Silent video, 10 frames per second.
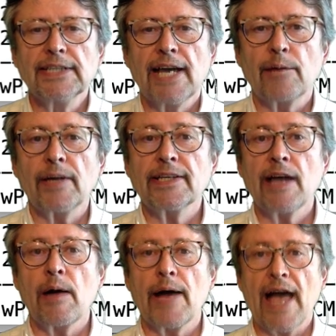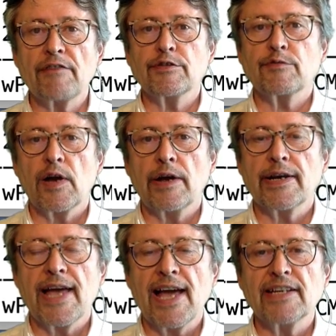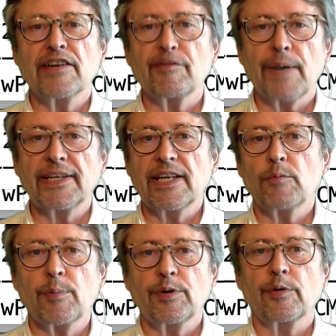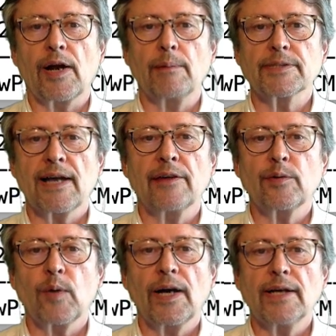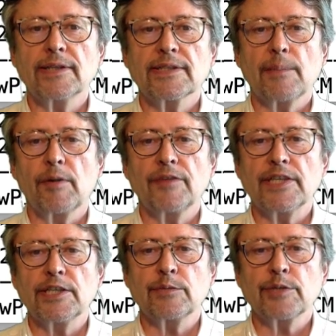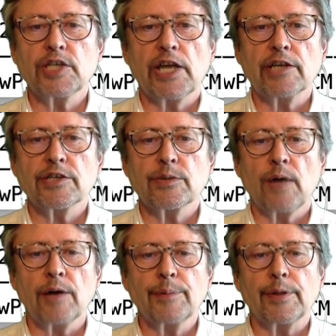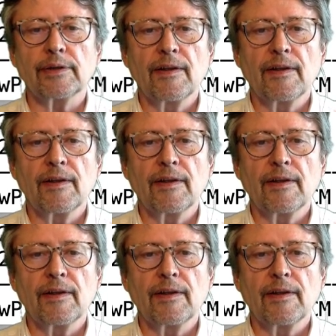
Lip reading: And right now, I haven't run any of my demo programs. Otherwise, some of these would change to output.